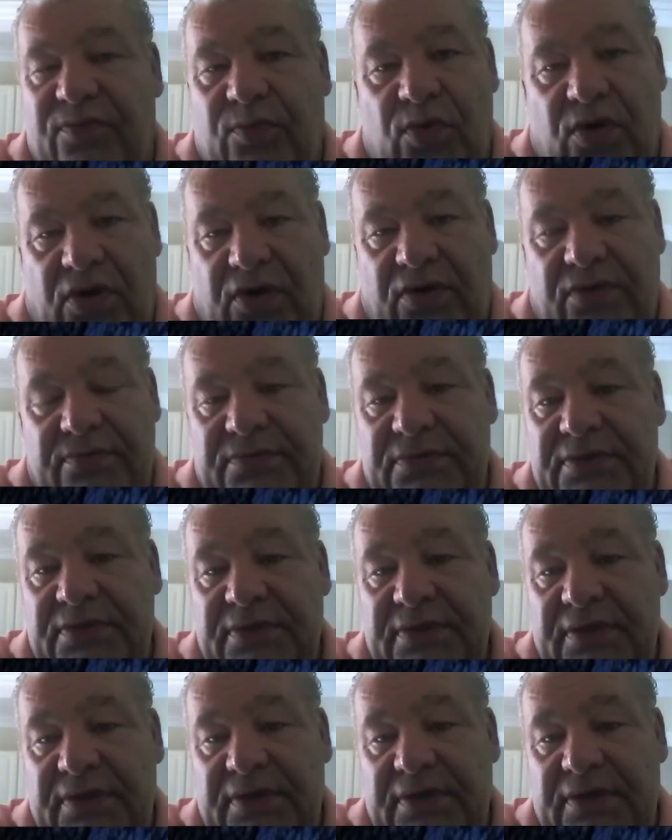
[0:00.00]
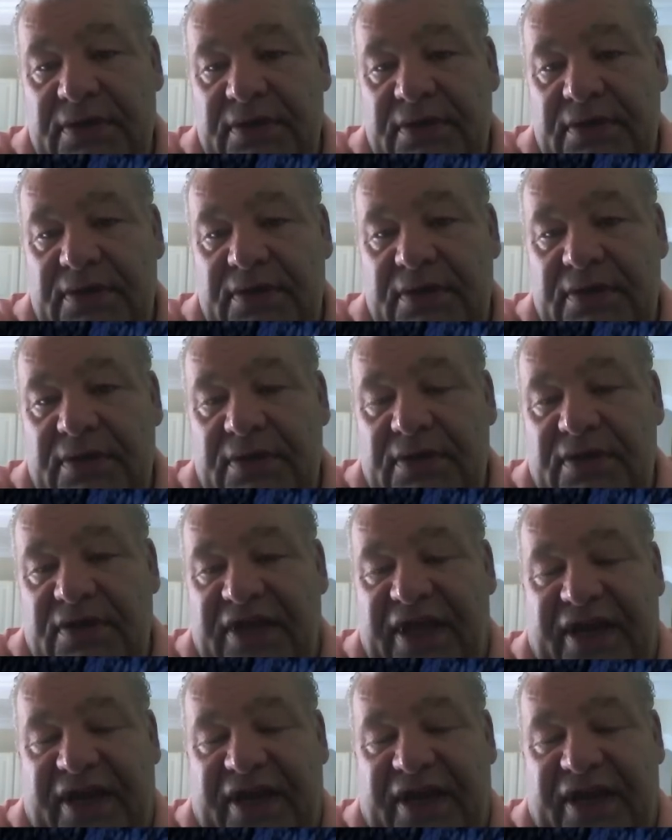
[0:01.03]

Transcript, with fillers: world